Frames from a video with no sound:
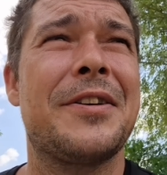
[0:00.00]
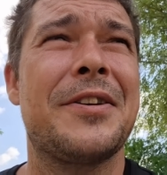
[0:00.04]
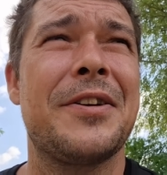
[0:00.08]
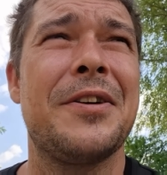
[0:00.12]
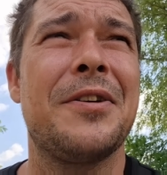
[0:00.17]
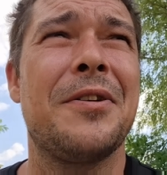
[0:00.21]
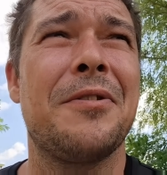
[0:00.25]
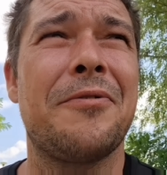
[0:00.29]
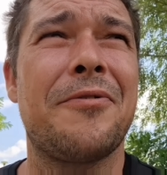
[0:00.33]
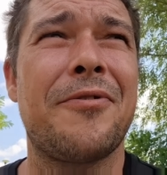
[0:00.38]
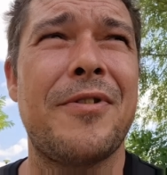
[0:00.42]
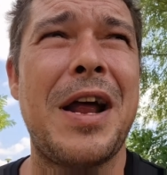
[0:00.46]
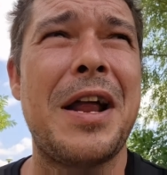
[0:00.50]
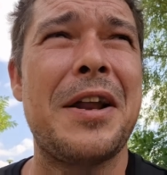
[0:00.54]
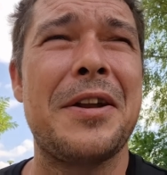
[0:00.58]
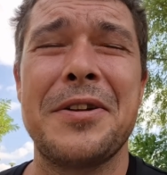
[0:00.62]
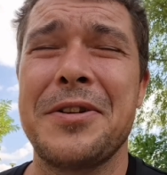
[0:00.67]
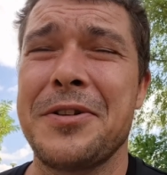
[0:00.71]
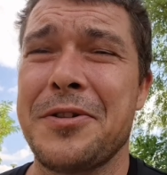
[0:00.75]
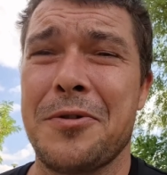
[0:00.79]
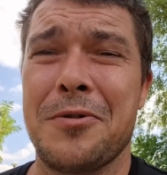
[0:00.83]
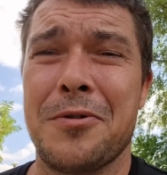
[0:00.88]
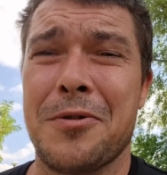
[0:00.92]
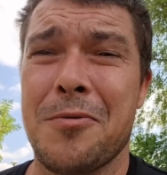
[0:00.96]

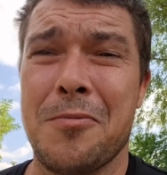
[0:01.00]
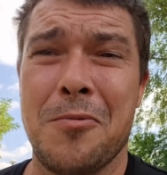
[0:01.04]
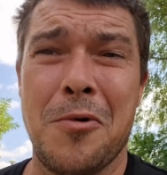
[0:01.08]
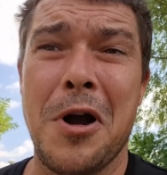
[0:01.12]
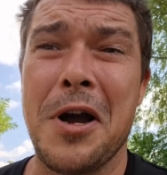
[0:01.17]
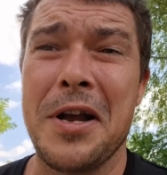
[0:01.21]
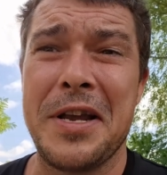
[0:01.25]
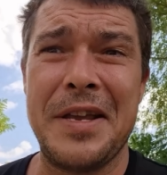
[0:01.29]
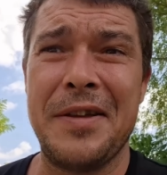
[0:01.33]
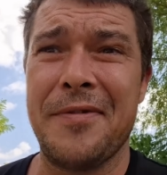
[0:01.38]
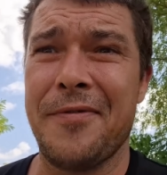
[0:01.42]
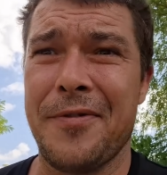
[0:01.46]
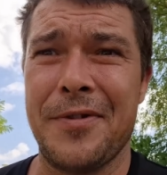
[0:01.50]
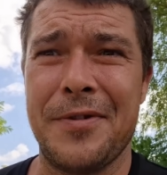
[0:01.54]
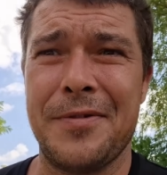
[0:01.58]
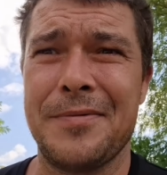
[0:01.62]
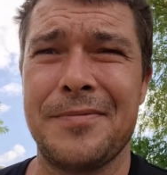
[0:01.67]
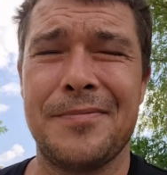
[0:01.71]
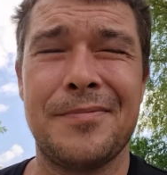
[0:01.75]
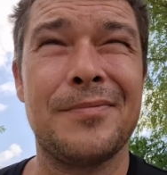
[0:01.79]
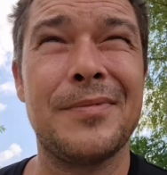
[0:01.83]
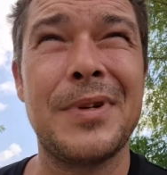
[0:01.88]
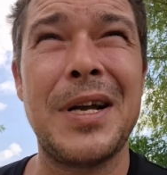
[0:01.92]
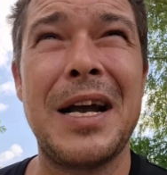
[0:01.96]
girlfriend or a wife
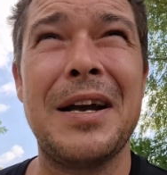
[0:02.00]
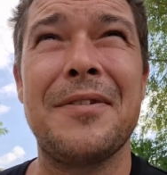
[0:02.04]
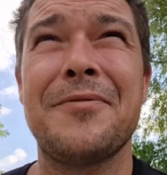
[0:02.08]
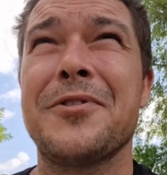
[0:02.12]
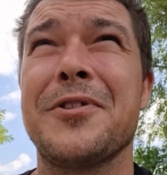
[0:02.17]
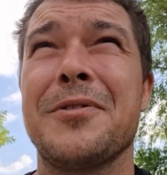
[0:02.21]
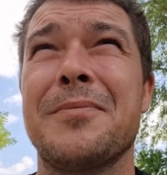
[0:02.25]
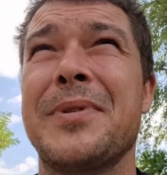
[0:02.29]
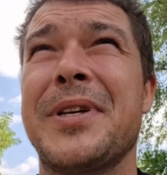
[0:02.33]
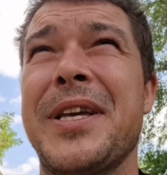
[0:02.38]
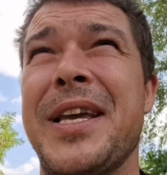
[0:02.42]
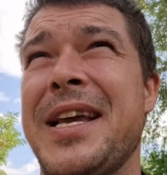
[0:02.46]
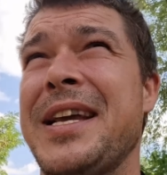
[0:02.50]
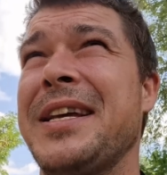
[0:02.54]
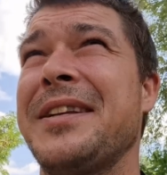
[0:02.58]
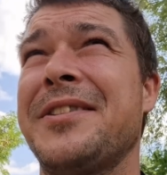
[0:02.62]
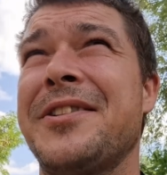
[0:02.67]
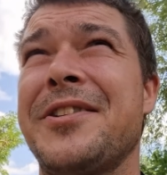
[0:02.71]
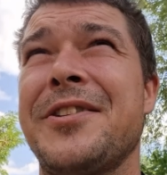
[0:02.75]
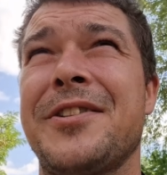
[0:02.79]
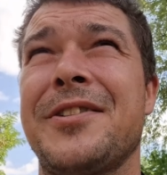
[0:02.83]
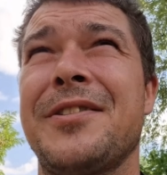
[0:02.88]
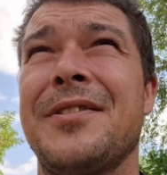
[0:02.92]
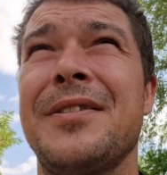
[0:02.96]
and have some
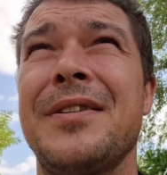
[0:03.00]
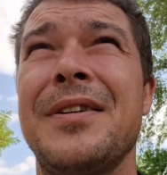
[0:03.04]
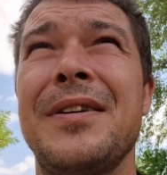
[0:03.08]
kids,